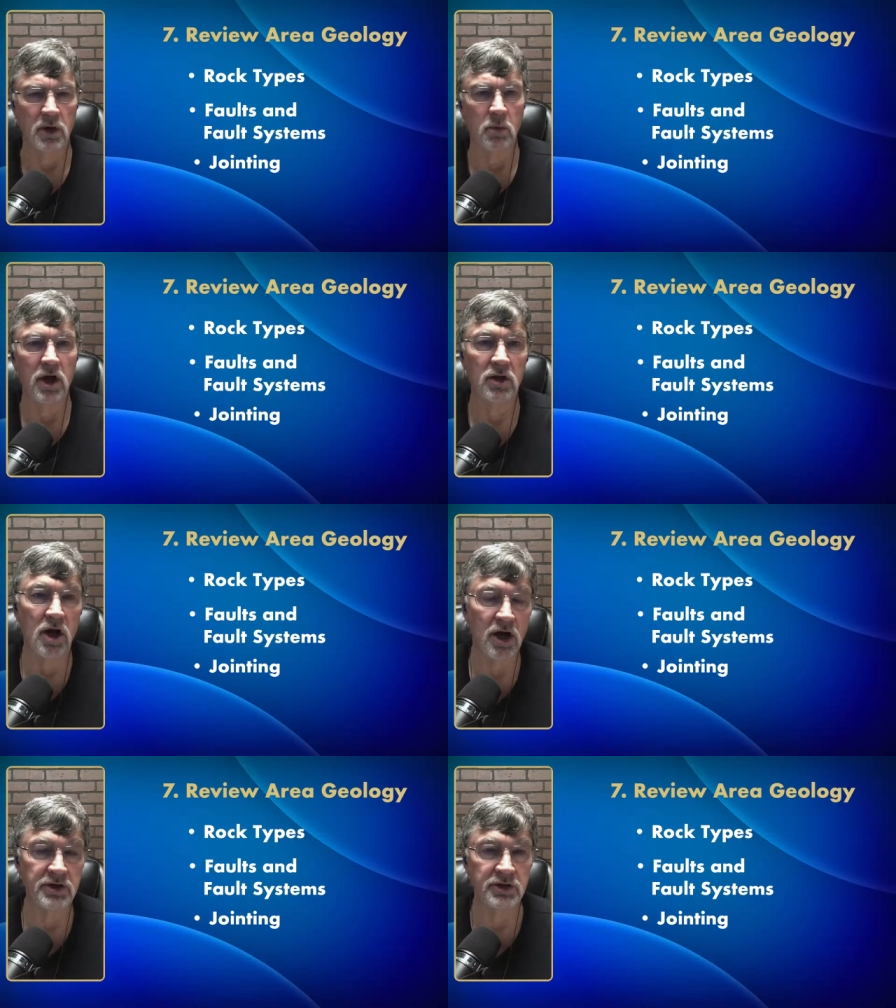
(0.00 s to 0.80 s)
So our
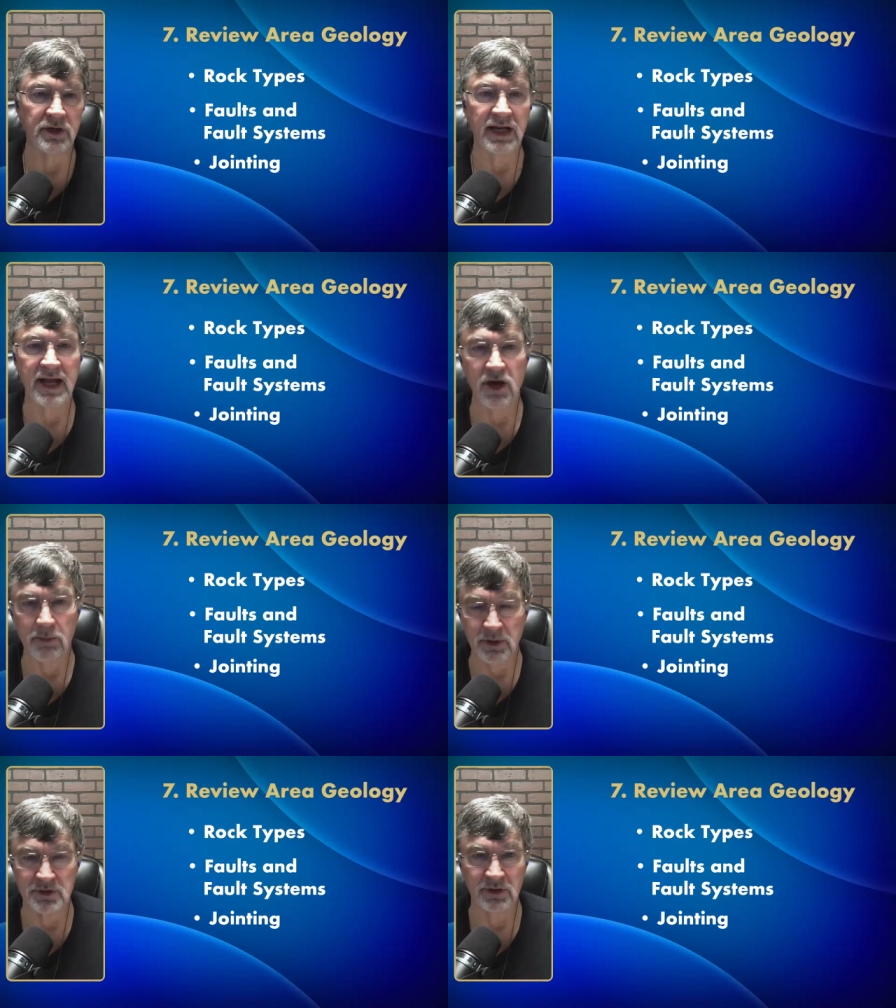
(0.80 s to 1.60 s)
well logs are
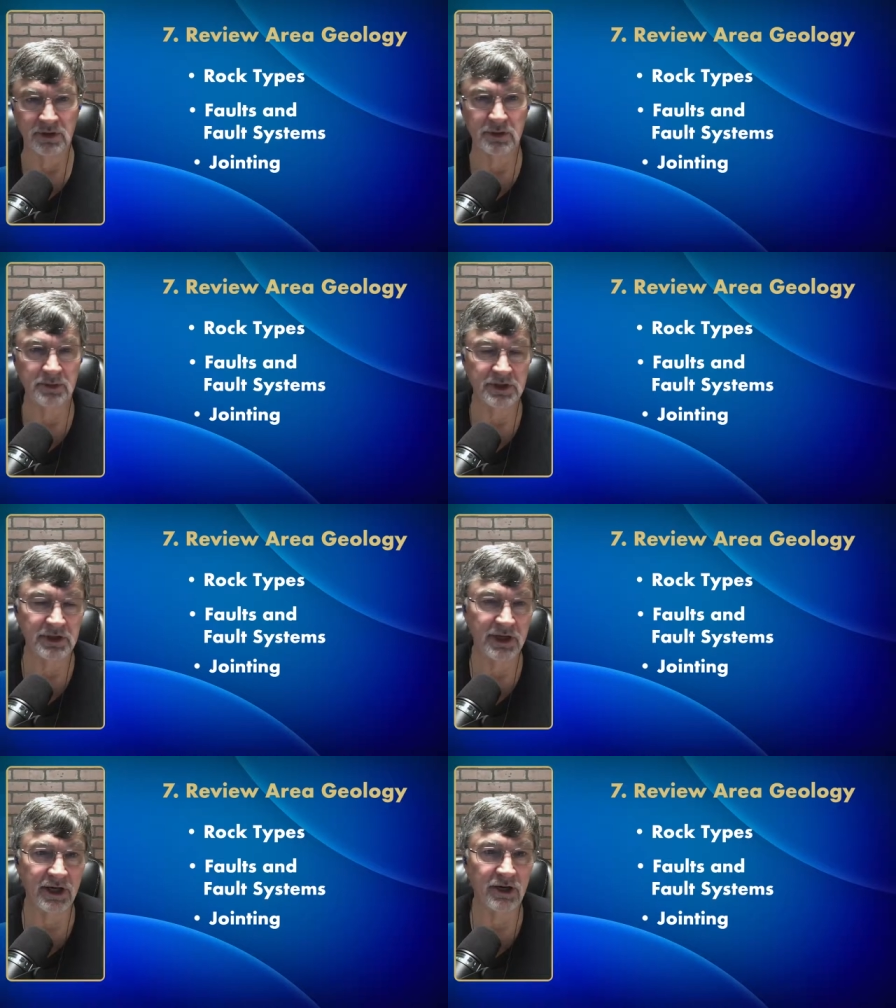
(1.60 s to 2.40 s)
going to help us a
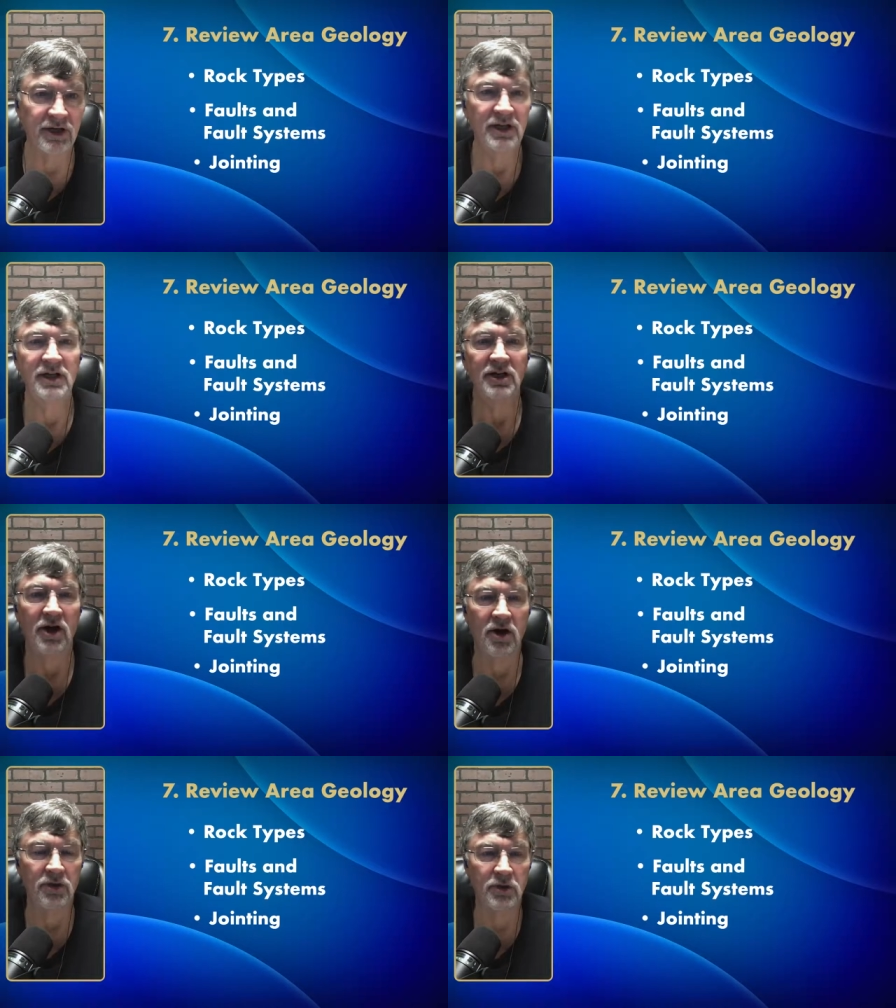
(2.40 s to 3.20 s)
little bit there,
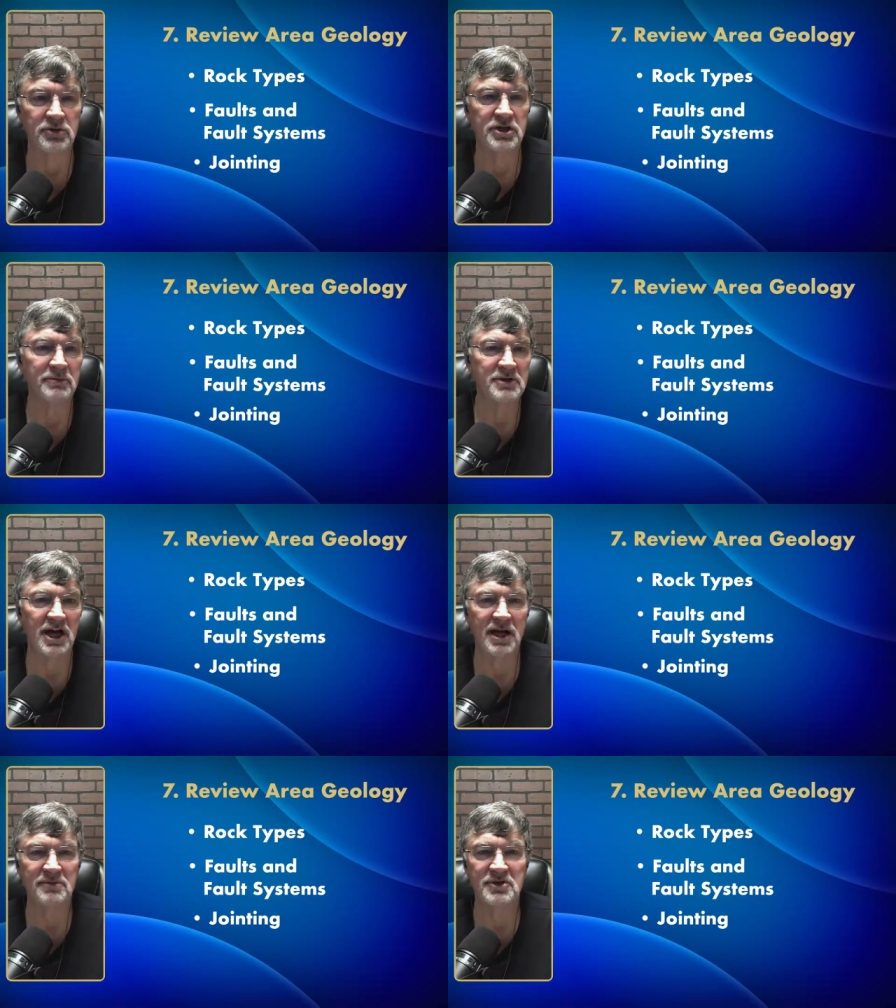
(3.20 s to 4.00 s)
although
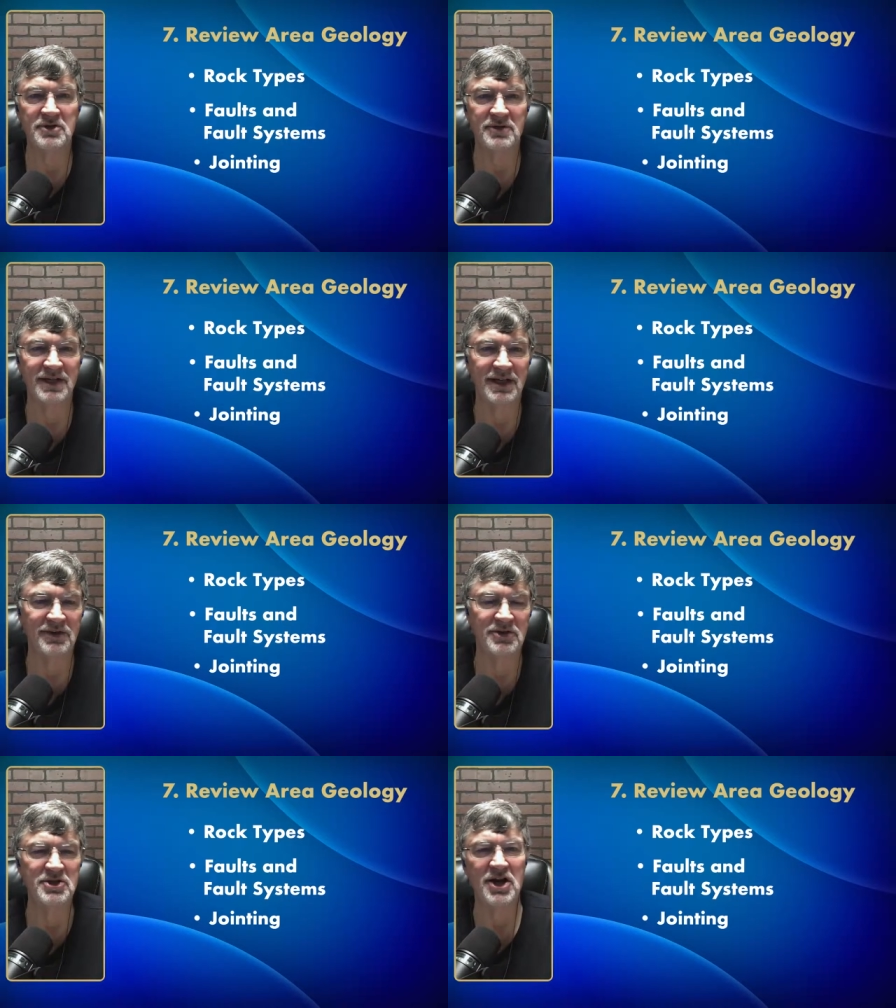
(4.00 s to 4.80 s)
sometimes
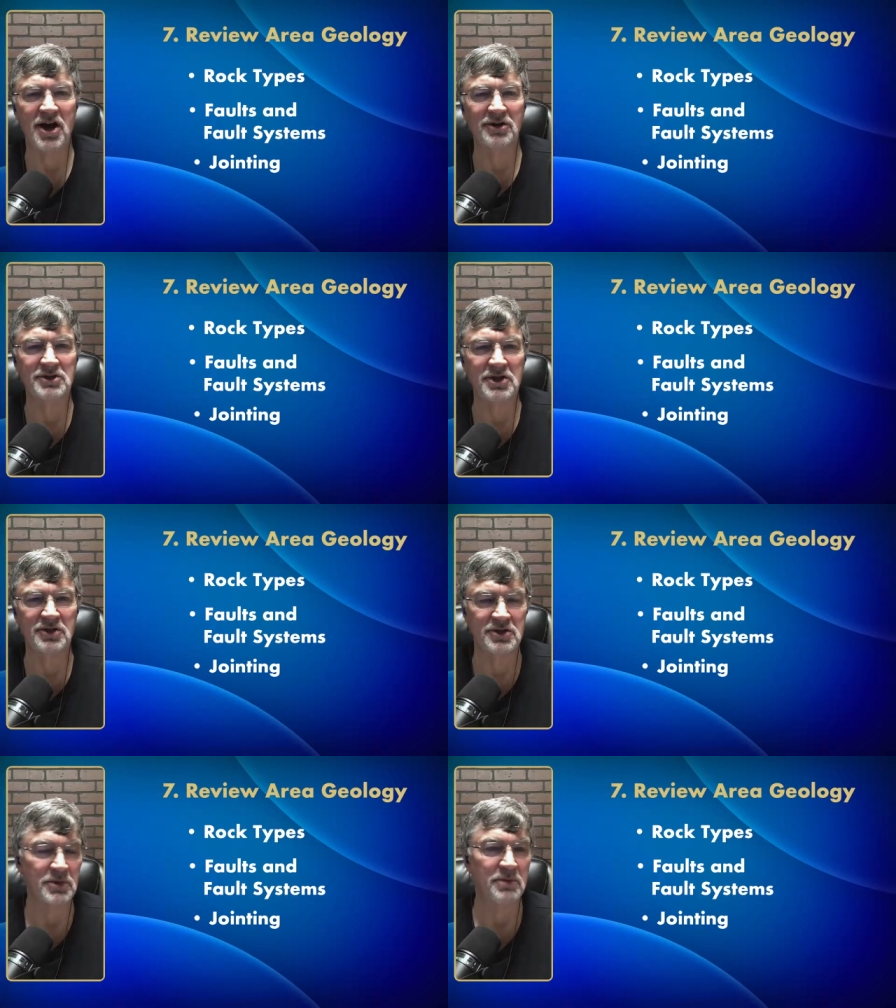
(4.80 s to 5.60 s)
the
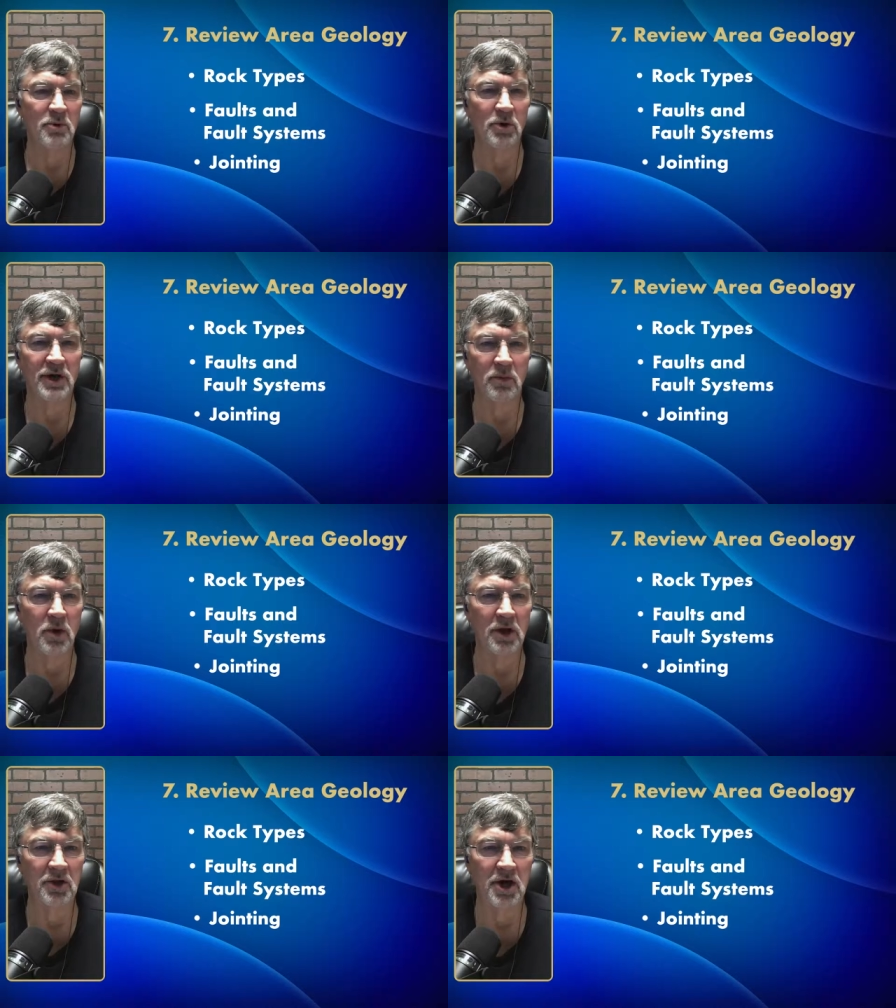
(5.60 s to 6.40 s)
geology that's
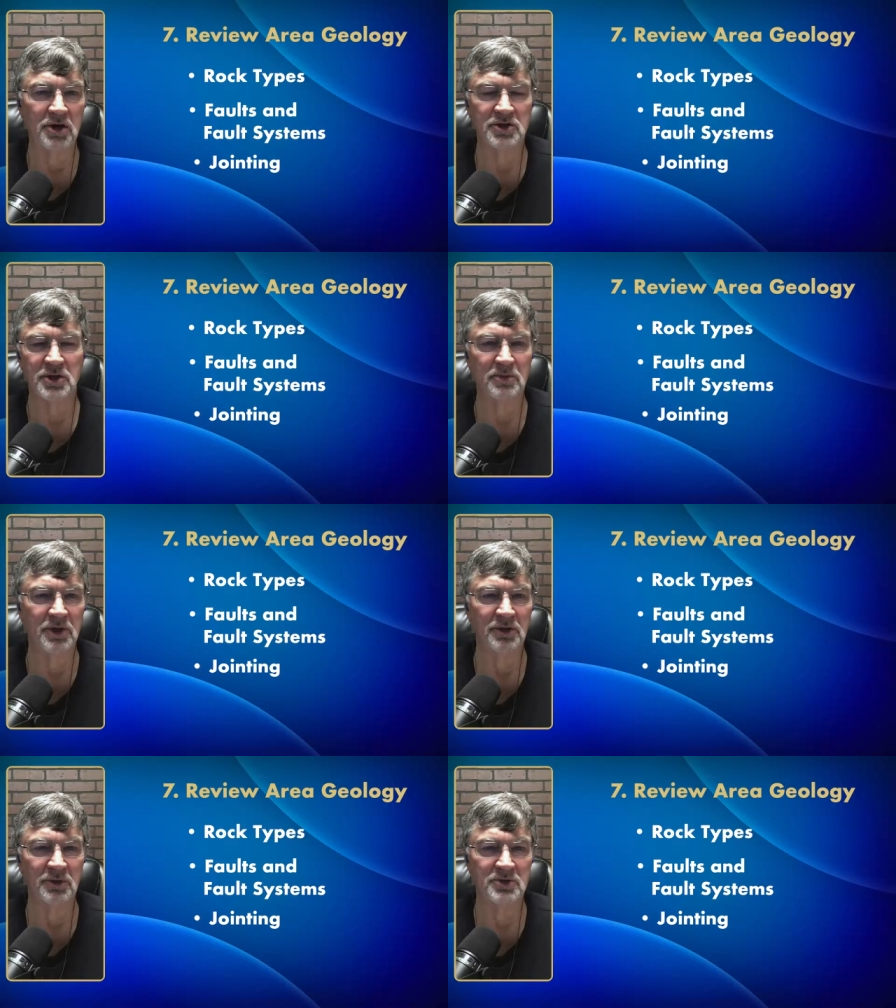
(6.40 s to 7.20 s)
reported on well
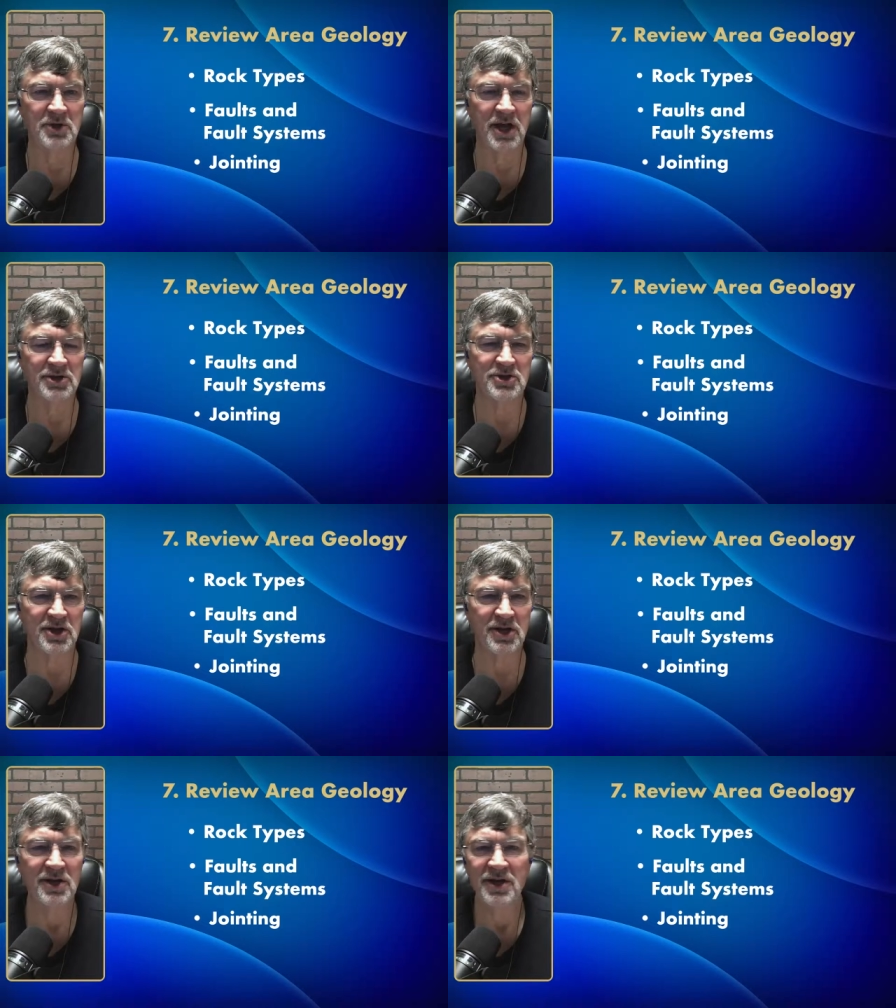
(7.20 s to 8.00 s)
logs can be a little
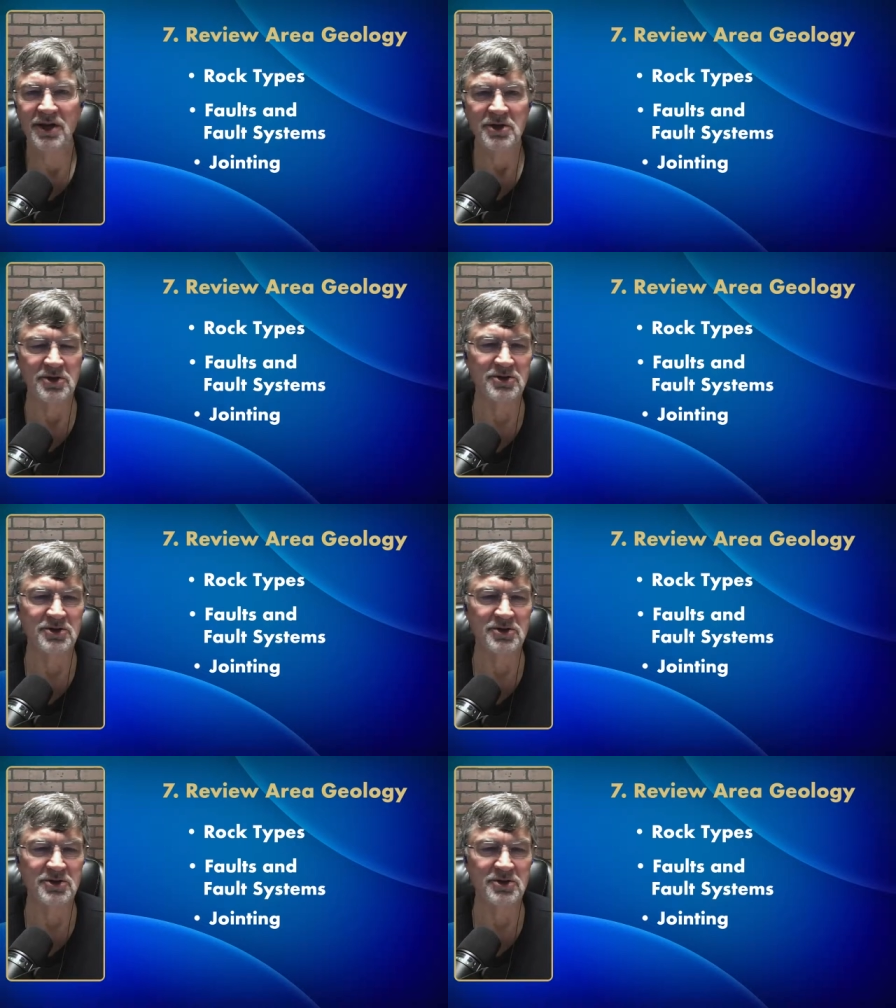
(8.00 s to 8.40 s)
sketchy.